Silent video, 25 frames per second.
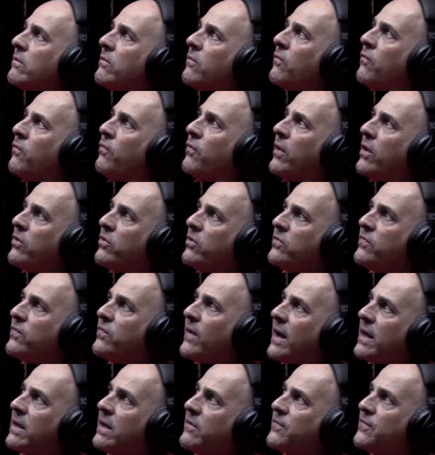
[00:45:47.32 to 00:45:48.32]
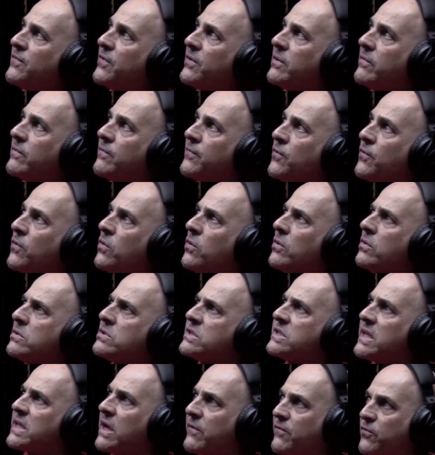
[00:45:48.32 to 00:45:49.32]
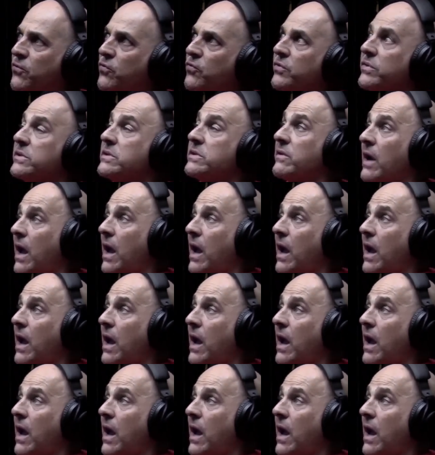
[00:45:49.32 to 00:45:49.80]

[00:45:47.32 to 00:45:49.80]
very violent for several reasons.